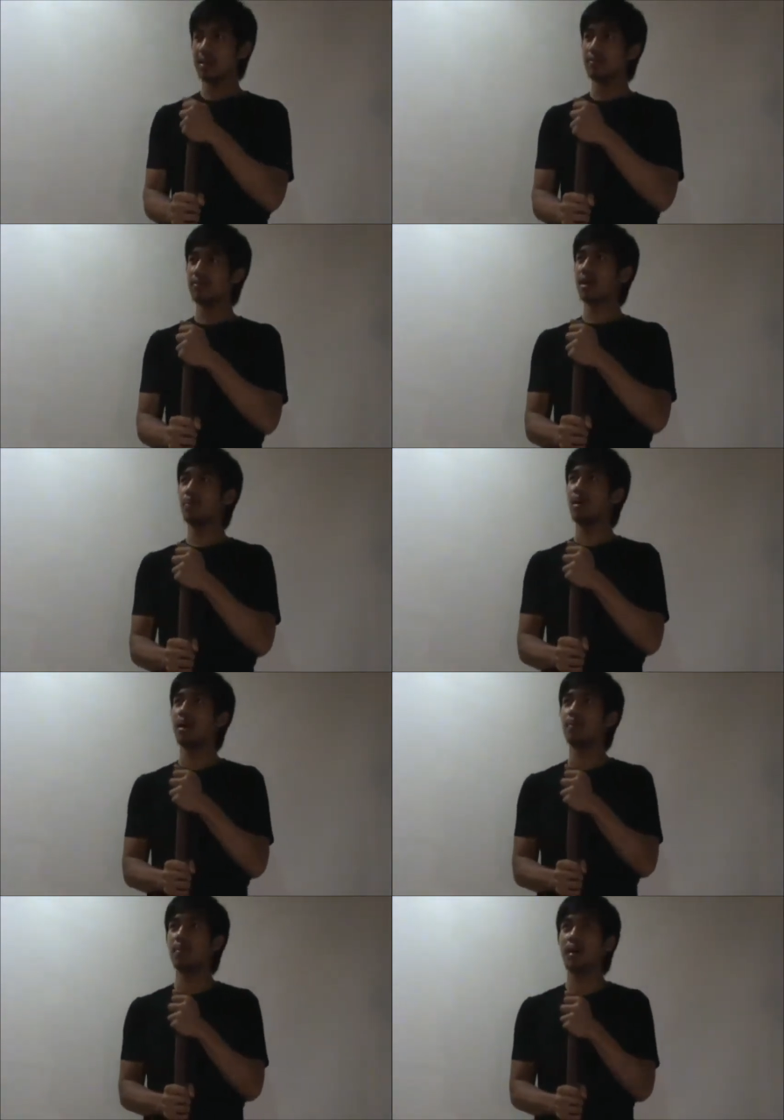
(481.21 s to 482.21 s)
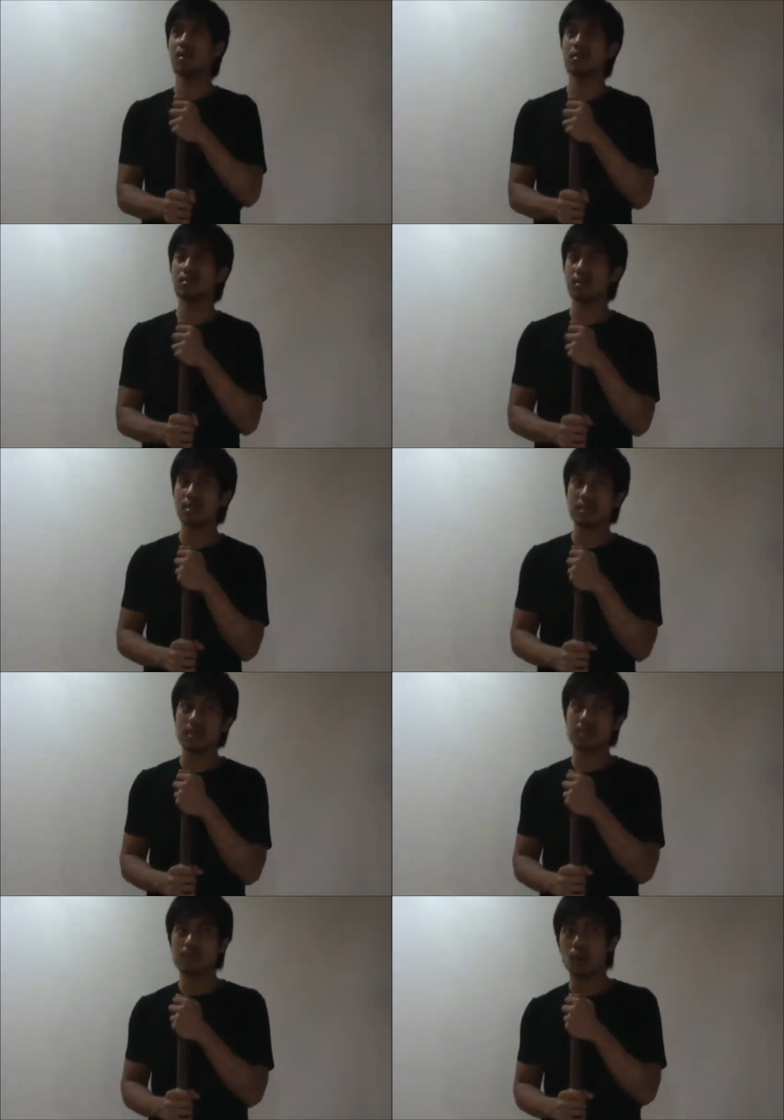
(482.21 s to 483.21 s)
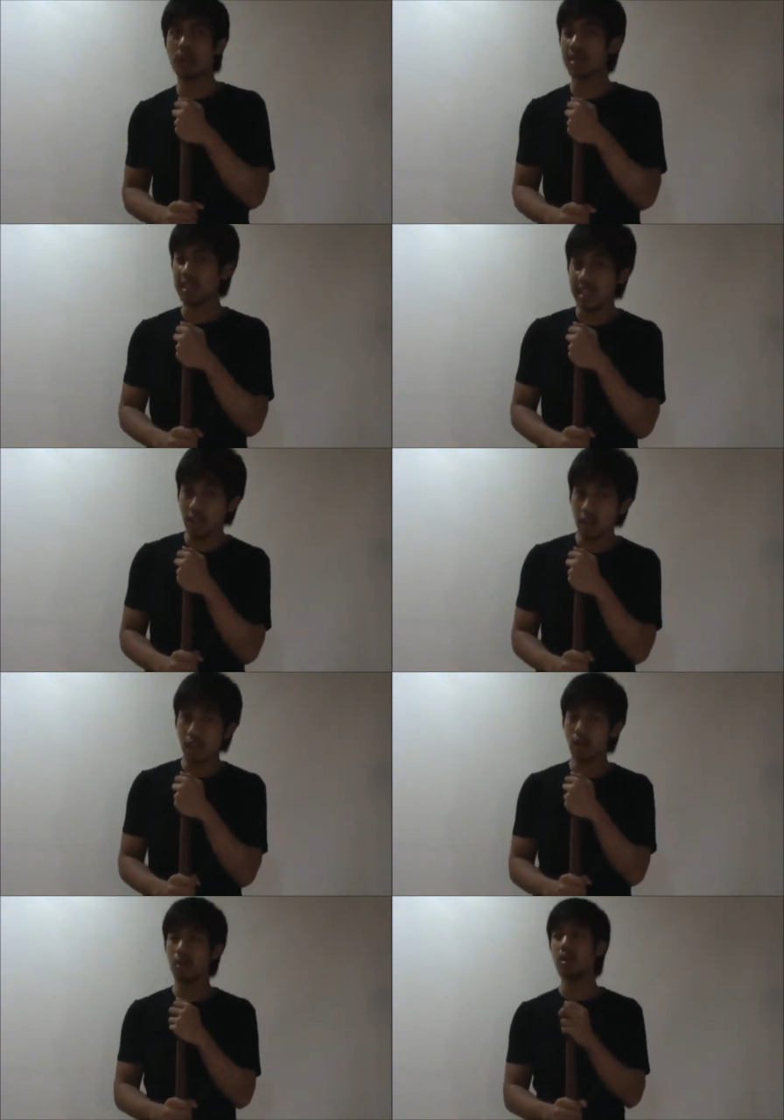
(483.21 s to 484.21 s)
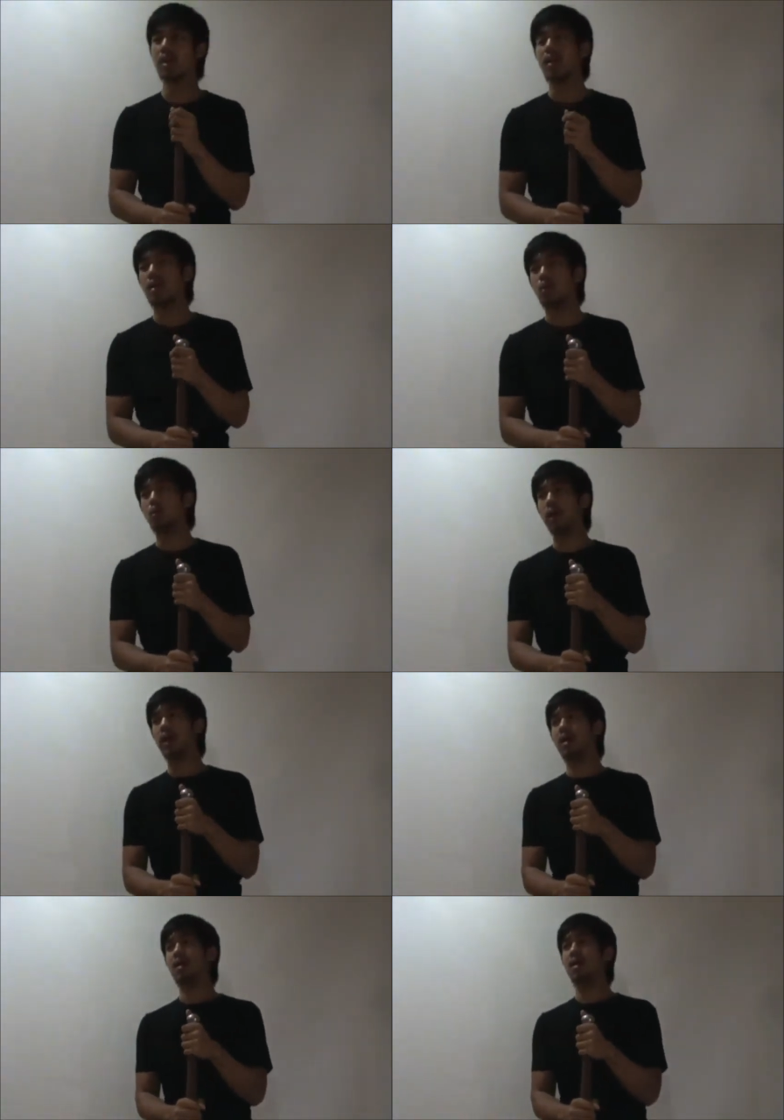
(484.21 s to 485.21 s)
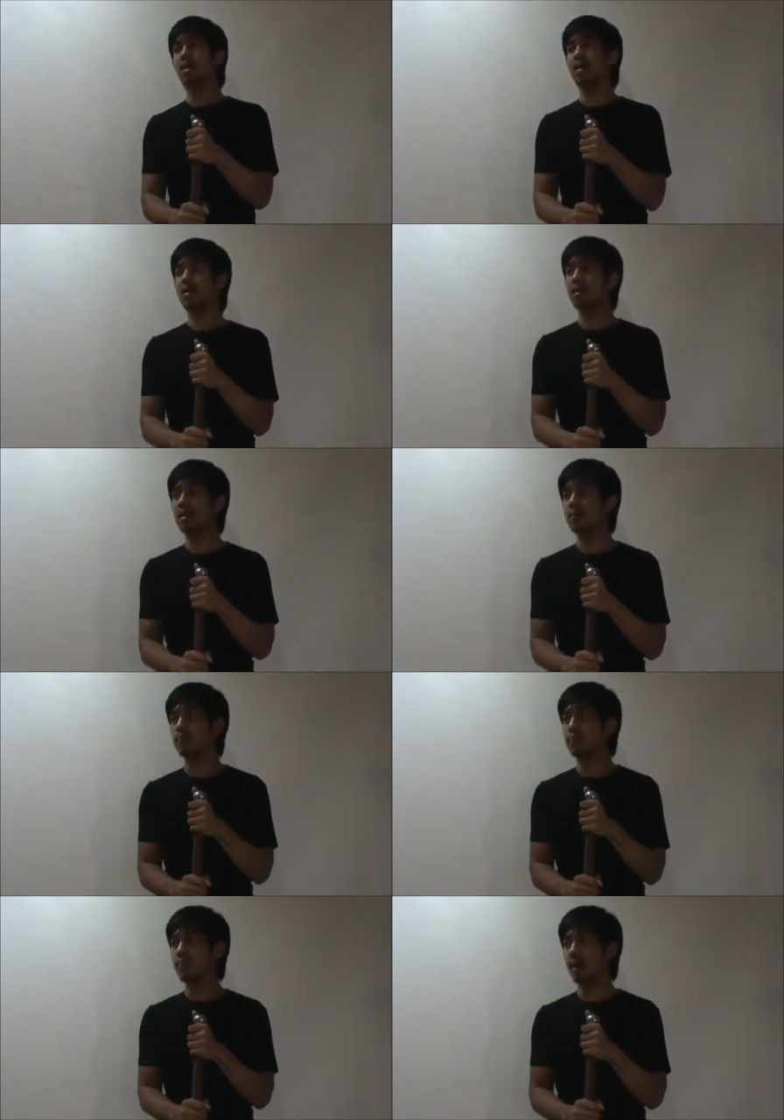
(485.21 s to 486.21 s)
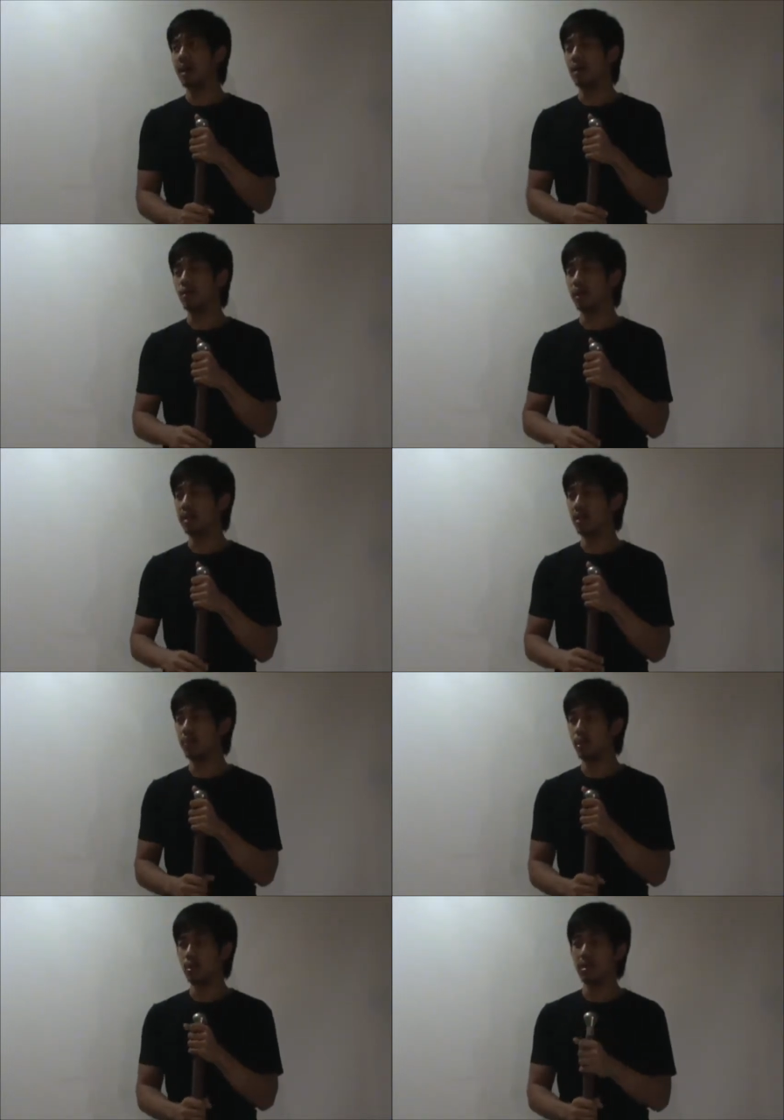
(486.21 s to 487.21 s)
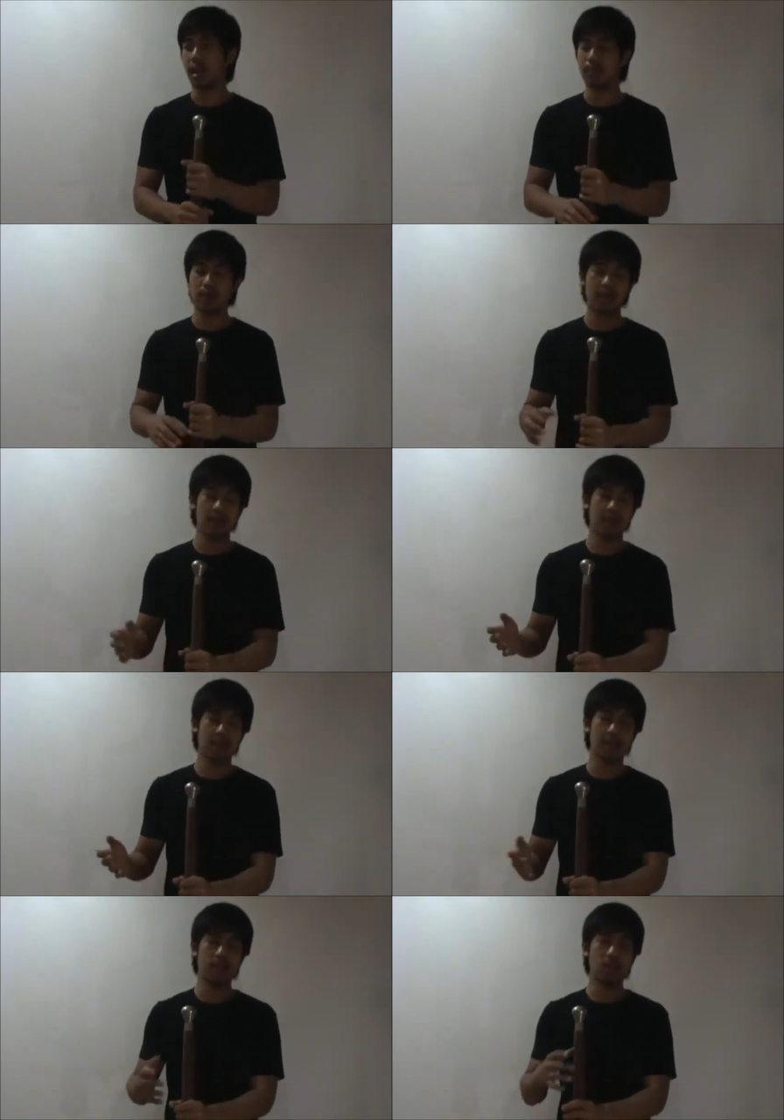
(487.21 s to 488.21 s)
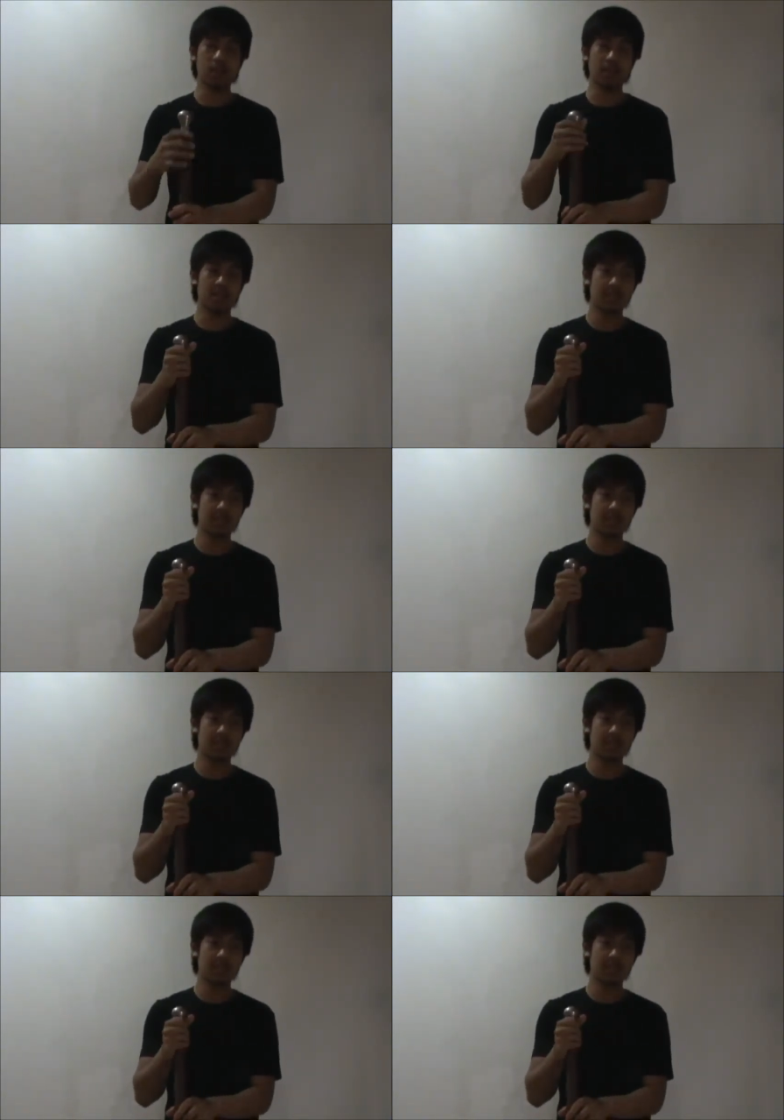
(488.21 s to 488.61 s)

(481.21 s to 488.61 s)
have come up about more than a year ago, where when they were prototyping it and or